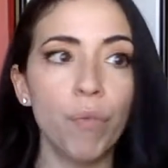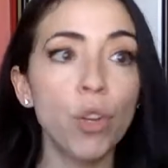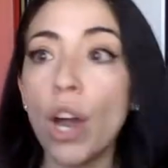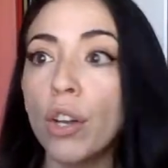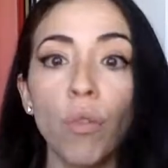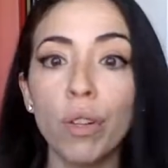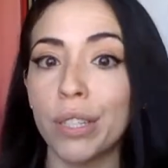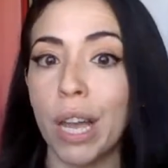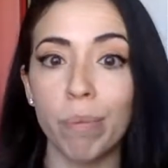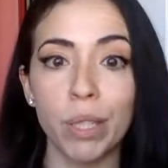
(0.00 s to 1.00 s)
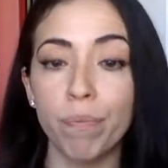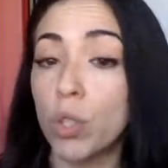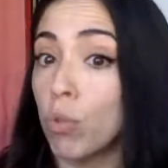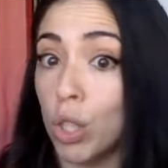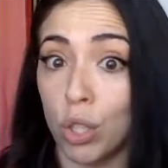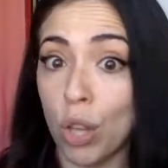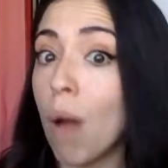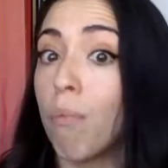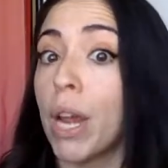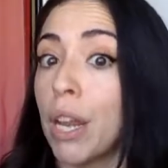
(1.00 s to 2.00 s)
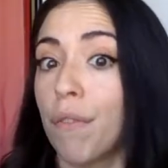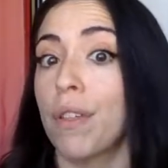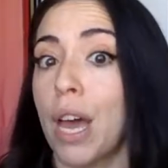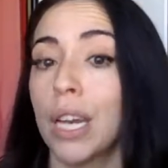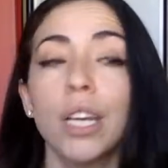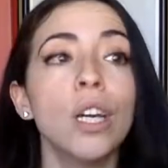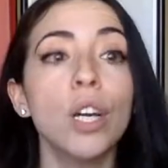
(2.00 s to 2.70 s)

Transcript: you're not gonna know all the steps. So just stop waiting for that.